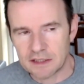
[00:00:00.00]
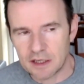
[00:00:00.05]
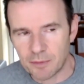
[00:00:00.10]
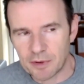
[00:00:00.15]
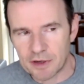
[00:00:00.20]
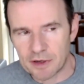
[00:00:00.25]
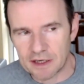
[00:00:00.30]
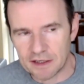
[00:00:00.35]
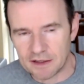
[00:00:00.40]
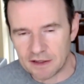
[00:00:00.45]

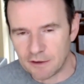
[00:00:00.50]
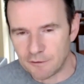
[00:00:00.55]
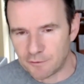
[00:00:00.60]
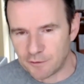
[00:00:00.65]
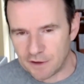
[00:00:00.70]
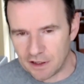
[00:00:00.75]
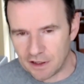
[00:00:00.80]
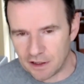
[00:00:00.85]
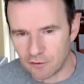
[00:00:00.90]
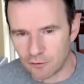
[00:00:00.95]
Typically they
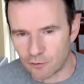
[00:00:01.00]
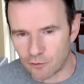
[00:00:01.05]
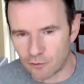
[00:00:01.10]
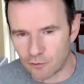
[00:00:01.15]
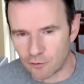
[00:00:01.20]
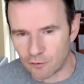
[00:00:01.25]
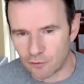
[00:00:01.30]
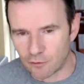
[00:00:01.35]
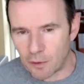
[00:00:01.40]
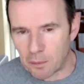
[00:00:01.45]
feel
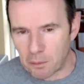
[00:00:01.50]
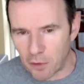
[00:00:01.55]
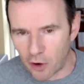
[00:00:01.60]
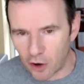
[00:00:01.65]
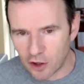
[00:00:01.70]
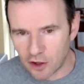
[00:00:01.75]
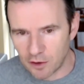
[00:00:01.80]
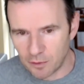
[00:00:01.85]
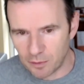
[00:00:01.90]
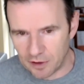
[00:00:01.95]

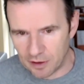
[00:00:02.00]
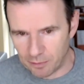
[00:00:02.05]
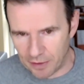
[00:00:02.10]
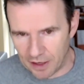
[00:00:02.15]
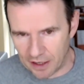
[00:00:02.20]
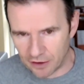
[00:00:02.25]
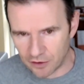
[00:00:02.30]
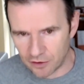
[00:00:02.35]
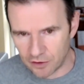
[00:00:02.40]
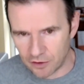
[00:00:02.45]
remarkably
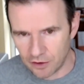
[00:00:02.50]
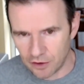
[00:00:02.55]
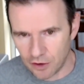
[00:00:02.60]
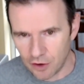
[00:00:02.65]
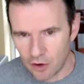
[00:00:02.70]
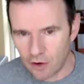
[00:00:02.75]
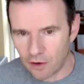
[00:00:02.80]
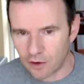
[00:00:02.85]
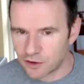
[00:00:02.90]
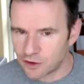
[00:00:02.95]
better,
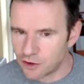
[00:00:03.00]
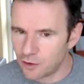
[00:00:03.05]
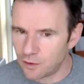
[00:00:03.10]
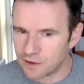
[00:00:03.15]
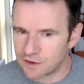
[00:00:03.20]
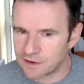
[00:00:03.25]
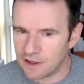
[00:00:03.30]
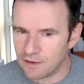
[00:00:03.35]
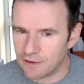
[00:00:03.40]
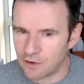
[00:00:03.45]
or two is
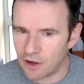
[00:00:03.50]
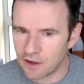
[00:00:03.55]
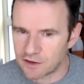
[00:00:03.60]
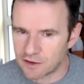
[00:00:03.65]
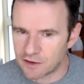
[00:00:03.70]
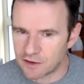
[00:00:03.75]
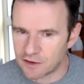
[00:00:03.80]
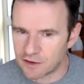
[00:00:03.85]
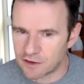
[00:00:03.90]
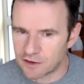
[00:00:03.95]
they've got some
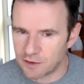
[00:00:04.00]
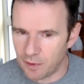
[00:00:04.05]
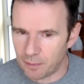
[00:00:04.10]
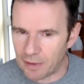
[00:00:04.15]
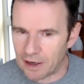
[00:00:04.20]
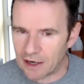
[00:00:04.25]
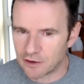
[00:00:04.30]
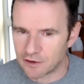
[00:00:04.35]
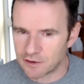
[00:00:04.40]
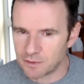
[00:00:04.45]

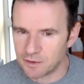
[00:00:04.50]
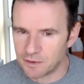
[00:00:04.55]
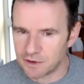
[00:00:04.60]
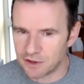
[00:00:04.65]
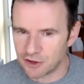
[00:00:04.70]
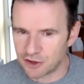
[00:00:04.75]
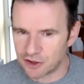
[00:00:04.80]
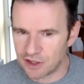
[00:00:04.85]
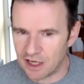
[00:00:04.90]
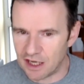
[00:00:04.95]
embarrassment
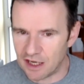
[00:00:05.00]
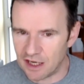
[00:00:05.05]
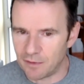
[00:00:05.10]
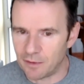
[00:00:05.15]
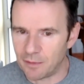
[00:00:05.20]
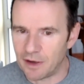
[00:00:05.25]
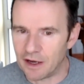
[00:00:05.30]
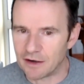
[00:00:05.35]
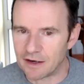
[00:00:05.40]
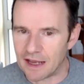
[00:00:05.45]
and shame
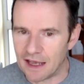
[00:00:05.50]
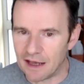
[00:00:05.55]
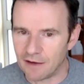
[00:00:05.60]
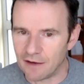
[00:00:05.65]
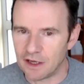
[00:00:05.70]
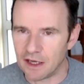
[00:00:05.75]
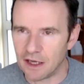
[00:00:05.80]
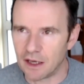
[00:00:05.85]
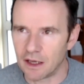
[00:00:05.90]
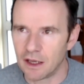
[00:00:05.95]
about
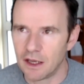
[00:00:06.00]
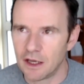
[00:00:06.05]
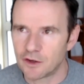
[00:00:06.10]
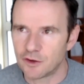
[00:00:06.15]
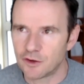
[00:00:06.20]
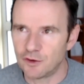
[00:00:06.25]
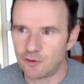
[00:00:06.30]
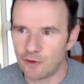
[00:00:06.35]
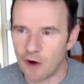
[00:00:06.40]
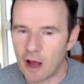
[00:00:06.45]
having
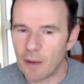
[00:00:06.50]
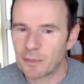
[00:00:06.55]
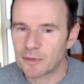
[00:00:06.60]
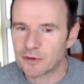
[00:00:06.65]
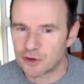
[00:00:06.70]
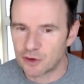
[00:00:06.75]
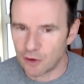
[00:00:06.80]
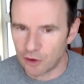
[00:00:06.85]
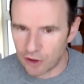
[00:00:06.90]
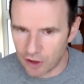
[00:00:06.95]
dropped
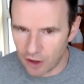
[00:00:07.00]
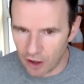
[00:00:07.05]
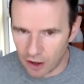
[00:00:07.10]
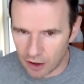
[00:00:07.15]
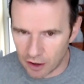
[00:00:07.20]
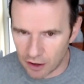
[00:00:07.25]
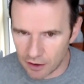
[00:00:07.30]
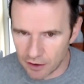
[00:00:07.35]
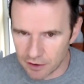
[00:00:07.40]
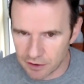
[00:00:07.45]
their
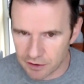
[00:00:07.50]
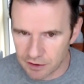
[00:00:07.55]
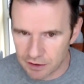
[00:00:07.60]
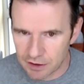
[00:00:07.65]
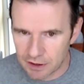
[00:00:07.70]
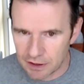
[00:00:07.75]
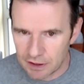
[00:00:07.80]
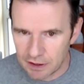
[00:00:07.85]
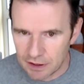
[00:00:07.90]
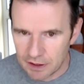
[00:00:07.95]
guard
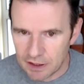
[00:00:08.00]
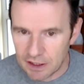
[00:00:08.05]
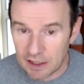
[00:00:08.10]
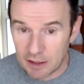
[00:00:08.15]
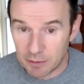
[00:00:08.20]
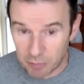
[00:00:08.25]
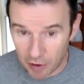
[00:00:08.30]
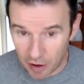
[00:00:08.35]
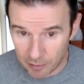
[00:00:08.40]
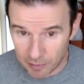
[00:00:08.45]

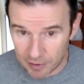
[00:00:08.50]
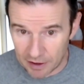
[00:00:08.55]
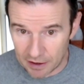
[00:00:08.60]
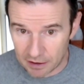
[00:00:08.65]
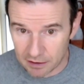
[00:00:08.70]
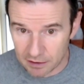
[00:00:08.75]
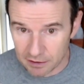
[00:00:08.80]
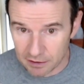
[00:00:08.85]
in public,